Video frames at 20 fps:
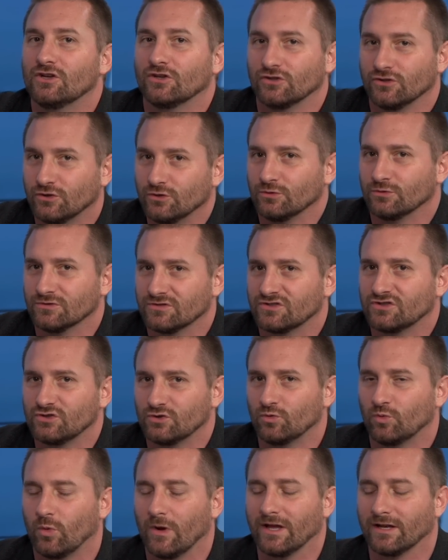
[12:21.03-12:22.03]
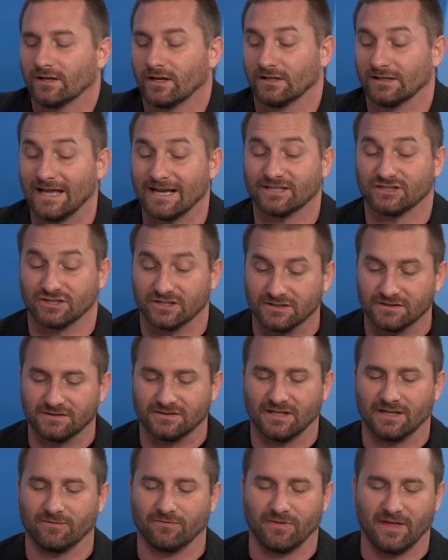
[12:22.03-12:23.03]
use to win
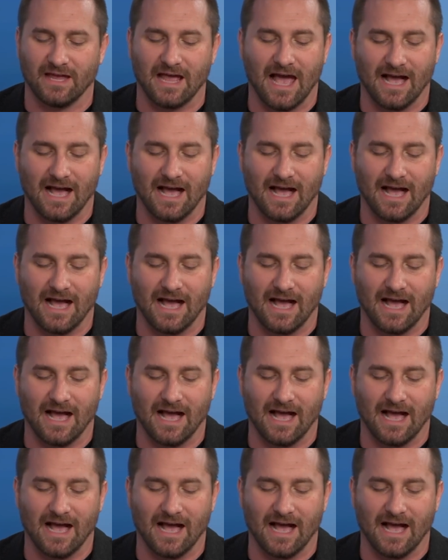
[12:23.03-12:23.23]
elections if they